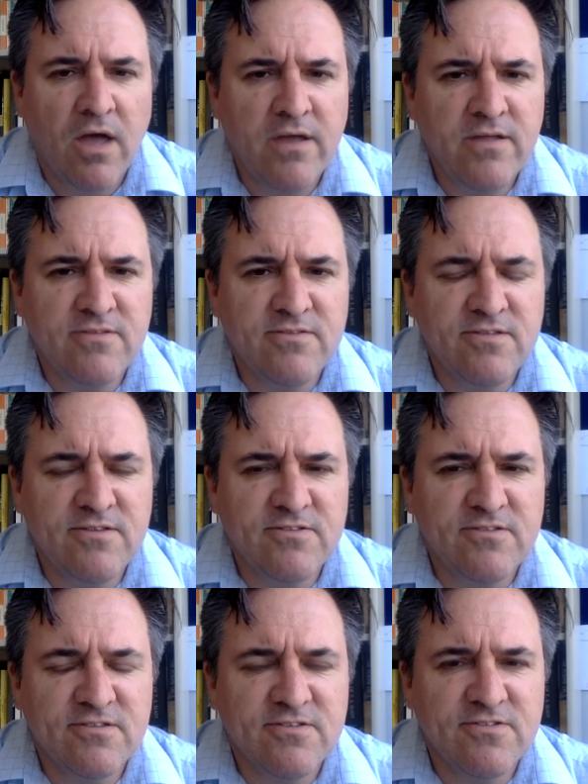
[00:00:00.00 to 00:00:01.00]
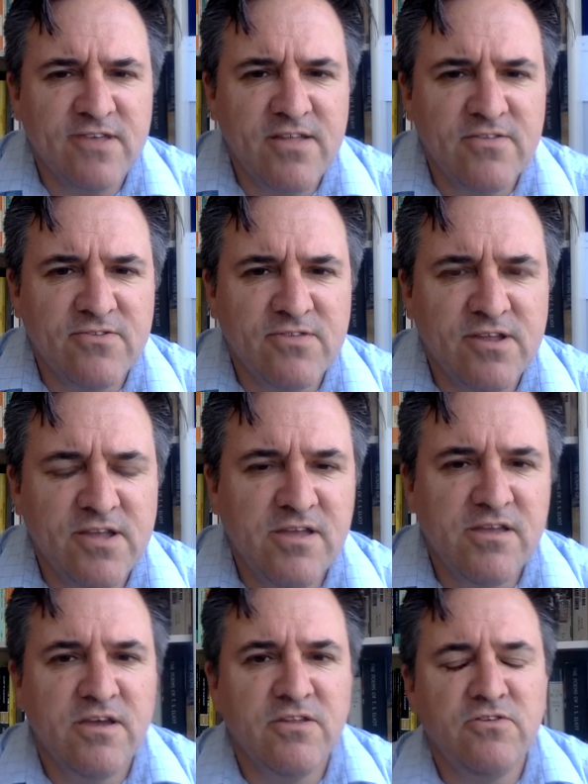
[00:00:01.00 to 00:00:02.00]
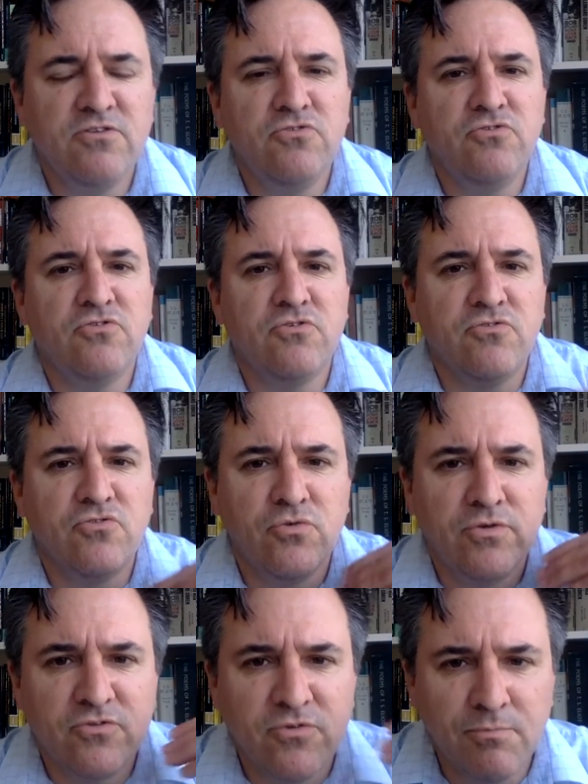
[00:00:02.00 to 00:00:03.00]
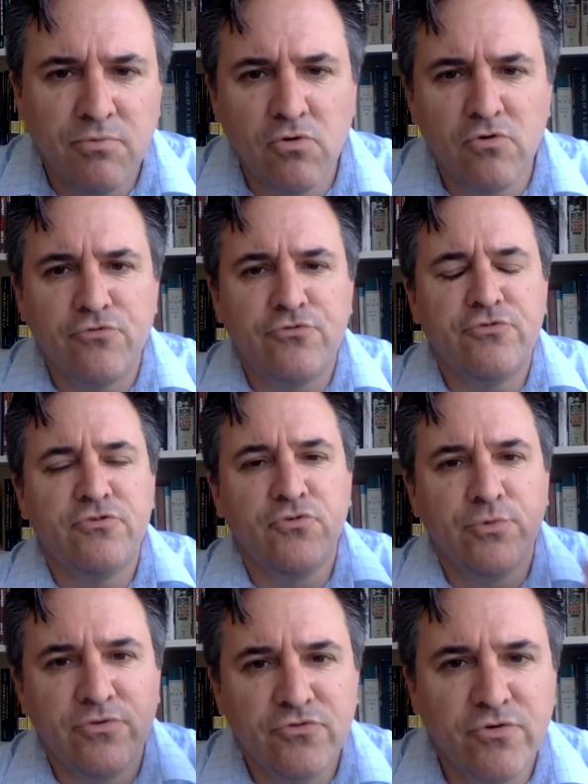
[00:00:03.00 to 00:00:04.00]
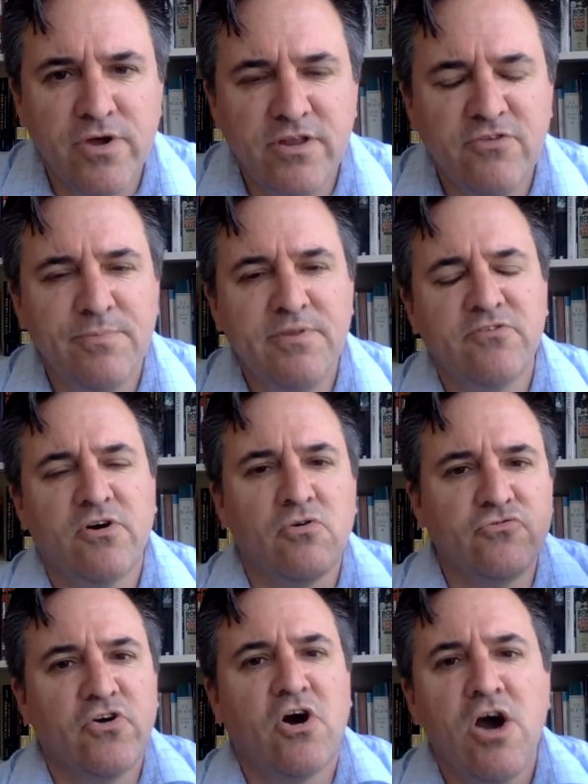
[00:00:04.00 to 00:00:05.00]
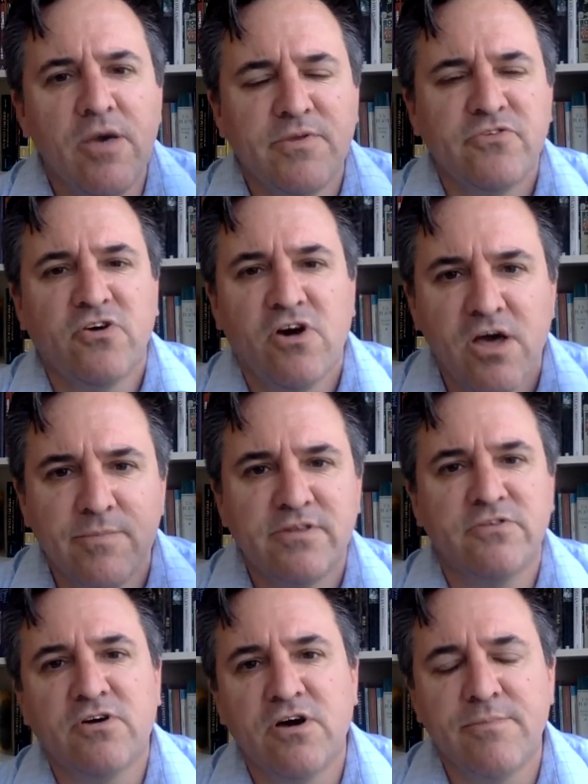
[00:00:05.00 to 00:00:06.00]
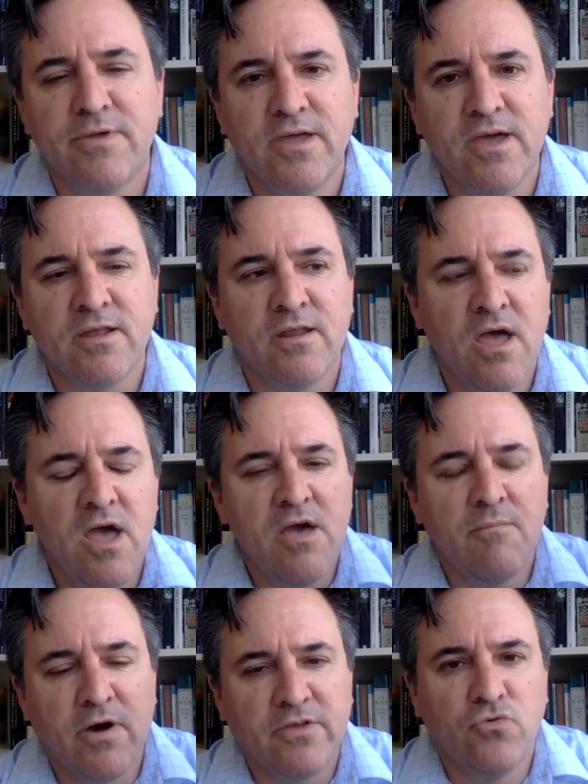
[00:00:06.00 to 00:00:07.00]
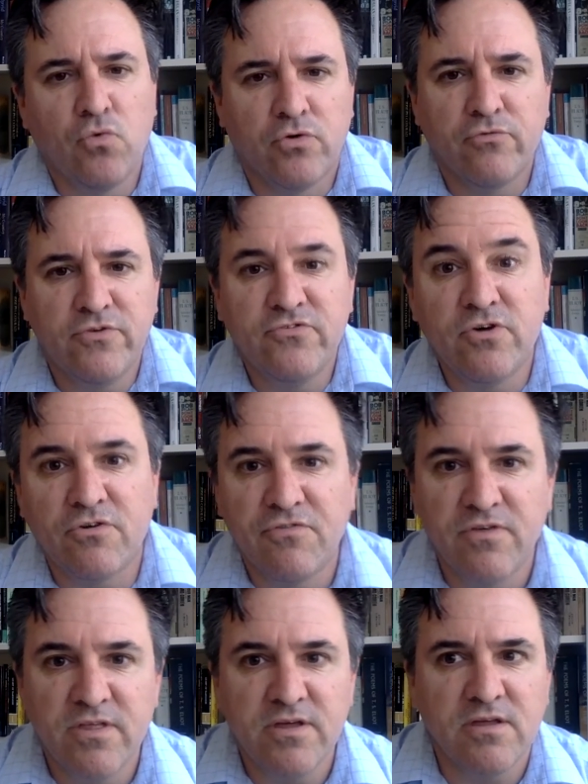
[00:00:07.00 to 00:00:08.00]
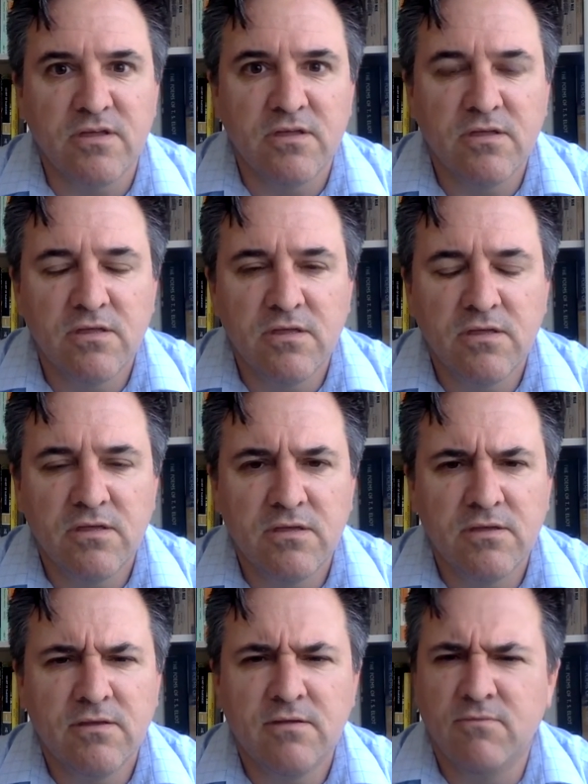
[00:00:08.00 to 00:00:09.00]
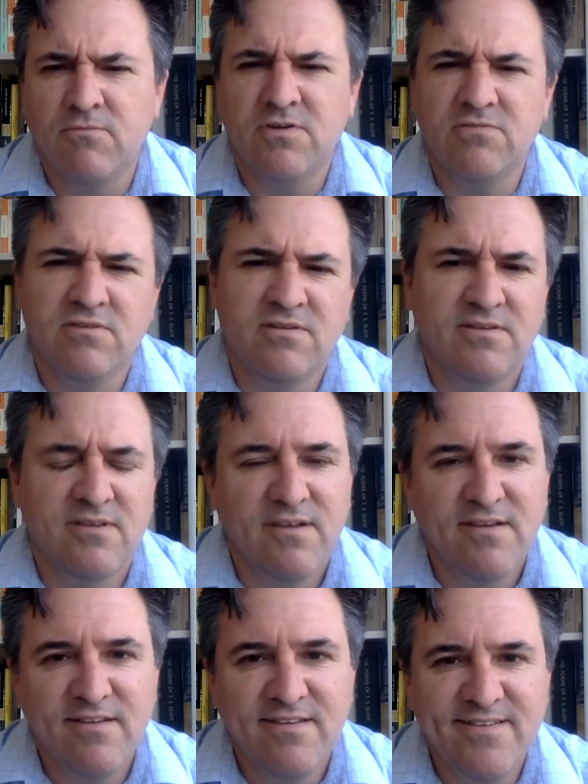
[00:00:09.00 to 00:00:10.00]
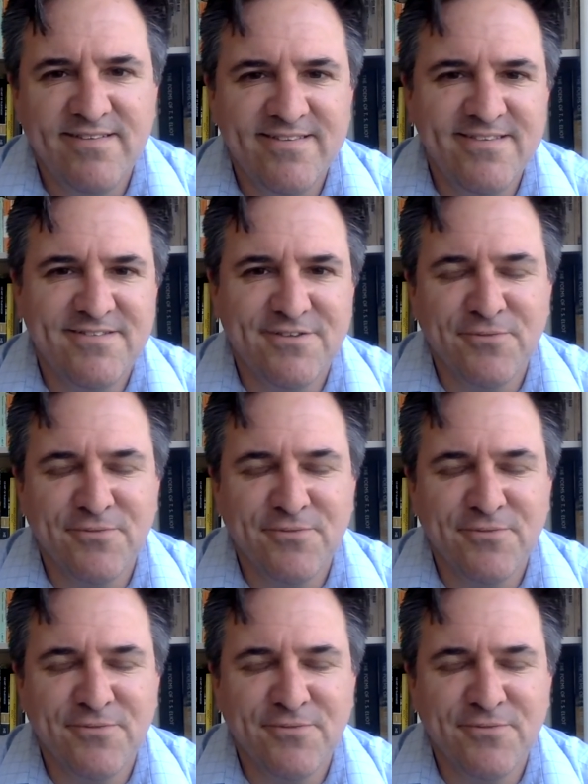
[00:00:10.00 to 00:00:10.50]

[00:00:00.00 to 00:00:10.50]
It's this sense that he can continue to, to, to push and to entreat. He's been told time and time and time again, My daughter is not for thee. Well, he's